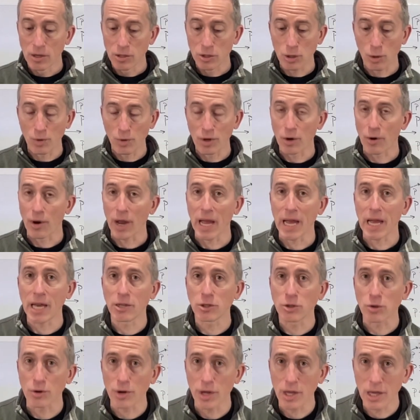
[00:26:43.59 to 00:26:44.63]
So when your
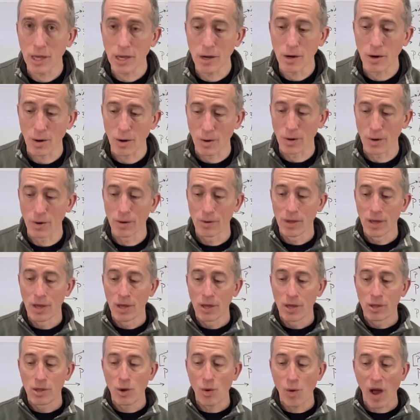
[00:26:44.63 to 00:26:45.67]
hands are here,
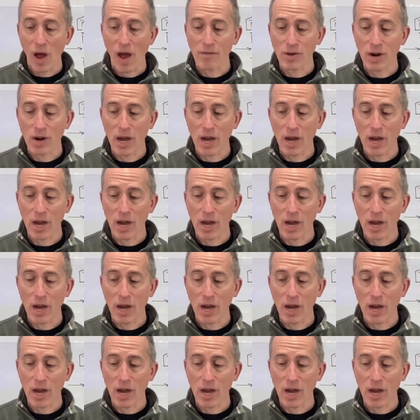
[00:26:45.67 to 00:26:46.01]
you have